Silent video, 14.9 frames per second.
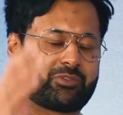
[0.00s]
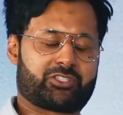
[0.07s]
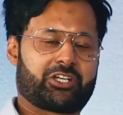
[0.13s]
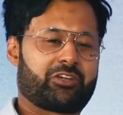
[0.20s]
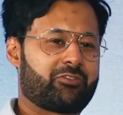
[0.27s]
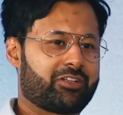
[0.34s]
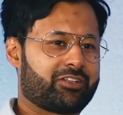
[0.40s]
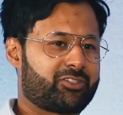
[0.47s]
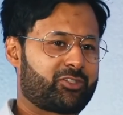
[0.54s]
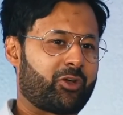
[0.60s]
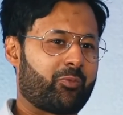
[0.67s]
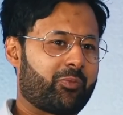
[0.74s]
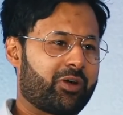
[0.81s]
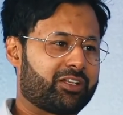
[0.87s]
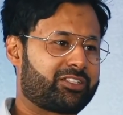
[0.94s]
driven
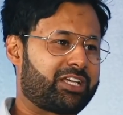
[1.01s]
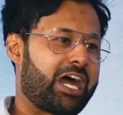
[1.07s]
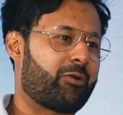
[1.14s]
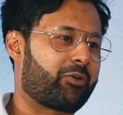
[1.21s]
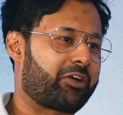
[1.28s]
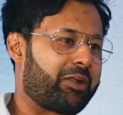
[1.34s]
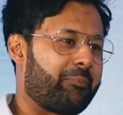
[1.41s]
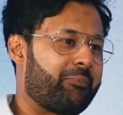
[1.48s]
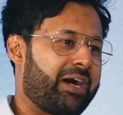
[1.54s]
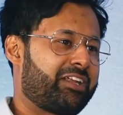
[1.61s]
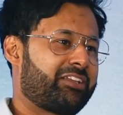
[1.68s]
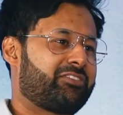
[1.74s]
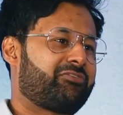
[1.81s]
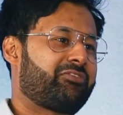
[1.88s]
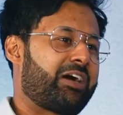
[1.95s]
so much, how I'm going to
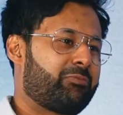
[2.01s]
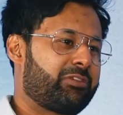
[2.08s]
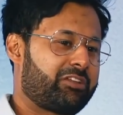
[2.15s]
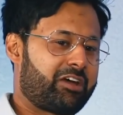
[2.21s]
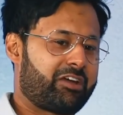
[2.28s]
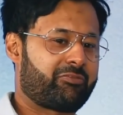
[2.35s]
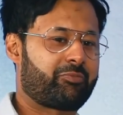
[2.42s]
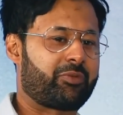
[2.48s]
manage a family life.